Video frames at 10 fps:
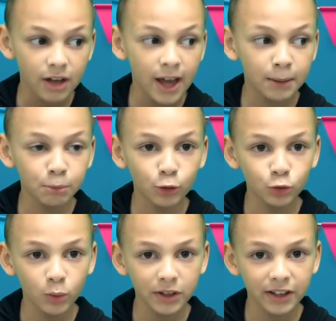April
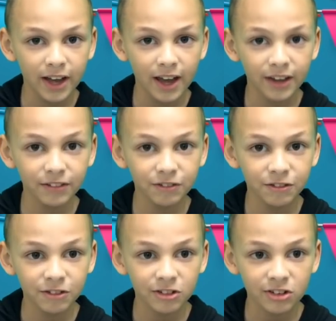28th.
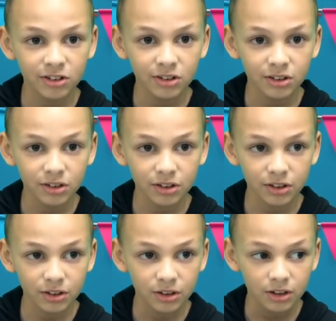And what book did you
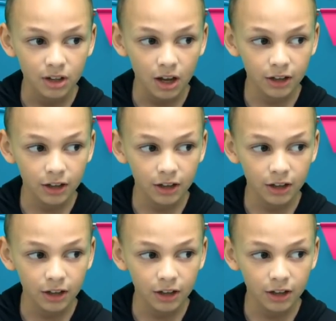choose for?